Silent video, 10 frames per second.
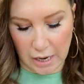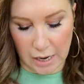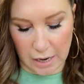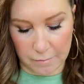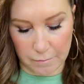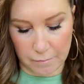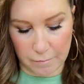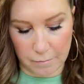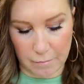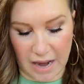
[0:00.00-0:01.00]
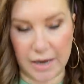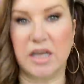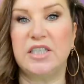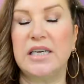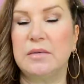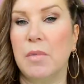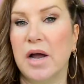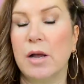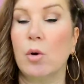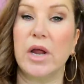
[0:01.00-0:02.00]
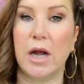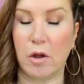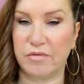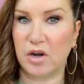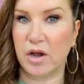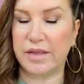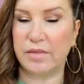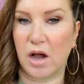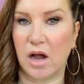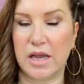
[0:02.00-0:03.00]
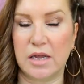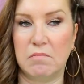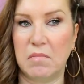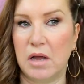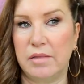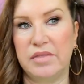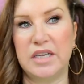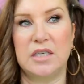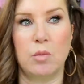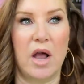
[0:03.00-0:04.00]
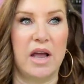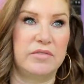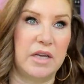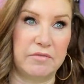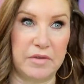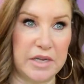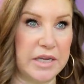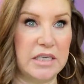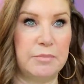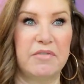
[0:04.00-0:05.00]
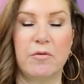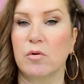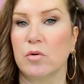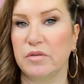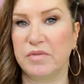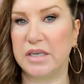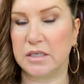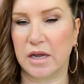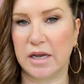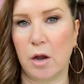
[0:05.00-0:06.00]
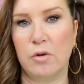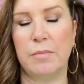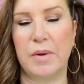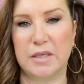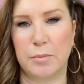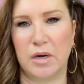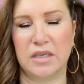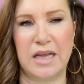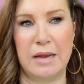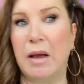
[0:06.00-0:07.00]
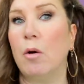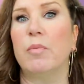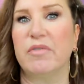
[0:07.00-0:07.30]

Um, and I did my oil overnight that I this is what I have done for years before all of these like Olaplex products came out or